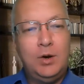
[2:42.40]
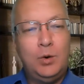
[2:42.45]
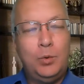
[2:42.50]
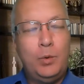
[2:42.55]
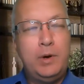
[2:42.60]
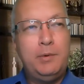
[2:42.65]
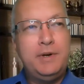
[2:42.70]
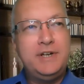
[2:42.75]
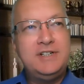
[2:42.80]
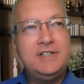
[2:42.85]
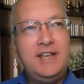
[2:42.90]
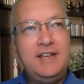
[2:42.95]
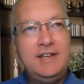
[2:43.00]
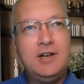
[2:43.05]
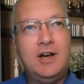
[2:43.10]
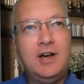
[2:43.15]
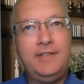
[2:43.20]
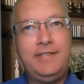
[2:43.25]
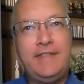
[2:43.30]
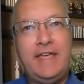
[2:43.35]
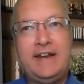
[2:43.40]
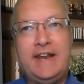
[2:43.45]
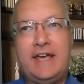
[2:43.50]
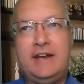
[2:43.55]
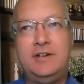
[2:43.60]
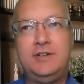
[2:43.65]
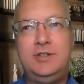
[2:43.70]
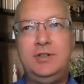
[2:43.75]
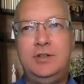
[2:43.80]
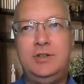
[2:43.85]
When we take on that
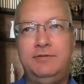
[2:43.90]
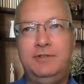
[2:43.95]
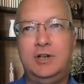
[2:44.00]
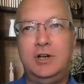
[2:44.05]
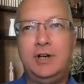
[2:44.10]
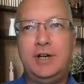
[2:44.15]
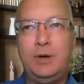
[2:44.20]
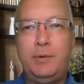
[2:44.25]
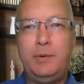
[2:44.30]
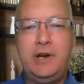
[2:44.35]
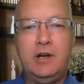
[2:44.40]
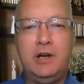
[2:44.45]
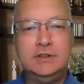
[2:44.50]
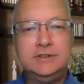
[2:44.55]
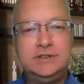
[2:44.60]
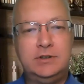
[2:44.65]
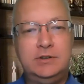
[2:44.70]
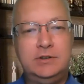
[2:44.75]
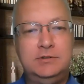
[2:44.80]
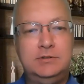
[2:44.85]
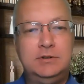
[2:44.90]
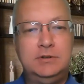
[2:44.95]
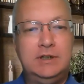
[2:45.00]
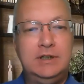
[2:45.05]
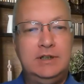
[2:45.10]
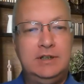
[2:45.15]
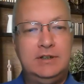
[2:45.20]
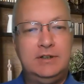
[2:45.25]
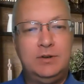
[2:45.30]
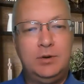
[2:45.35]
attitude of learning, we also
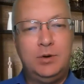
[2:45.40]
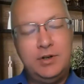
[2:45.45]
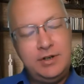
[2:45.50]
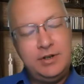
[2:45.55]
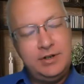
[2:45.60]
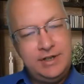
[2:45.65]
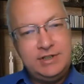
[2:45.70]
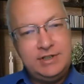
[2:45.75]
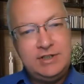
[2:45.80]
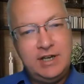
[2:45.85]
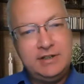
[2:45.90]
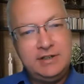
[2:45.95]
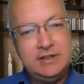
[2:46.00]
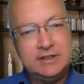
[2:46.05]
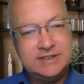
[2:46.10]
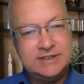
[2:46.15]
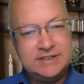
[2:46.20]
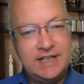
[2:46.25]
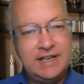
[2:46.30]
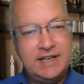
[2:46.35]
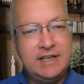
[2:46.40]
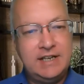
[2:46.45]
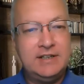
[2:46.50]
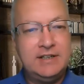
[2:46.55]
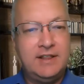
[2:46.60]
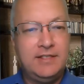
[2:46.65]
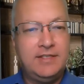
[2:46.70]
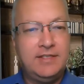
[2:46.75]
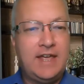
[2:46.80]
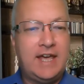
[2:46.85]
need to
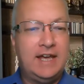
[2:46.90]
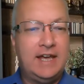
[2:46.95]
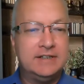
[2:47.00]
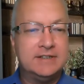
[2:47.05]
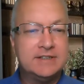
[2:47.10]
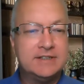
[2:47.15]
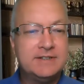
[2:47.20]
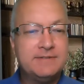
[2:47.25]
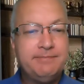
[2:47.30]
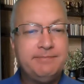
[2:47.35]
understand that